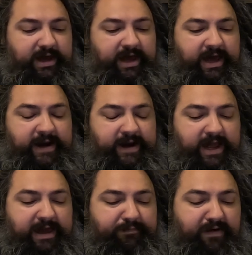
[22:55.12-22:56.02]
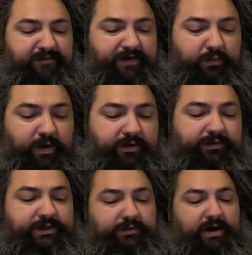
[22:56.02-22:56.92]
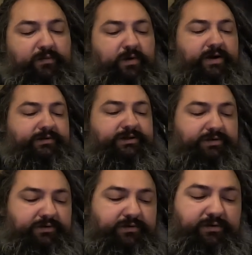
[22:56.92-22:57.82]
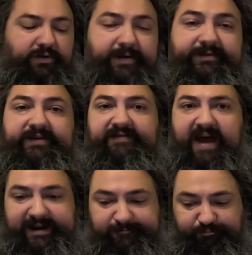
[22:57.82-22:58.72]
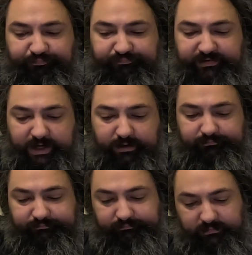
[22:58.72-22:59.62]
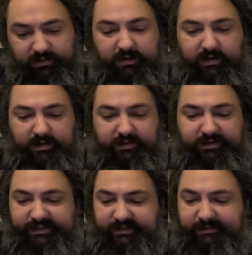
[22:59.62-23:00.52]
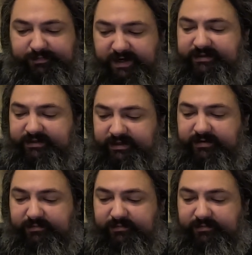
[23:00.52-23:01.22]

And a perfect 102 out of 102 grams of fat. So this is basically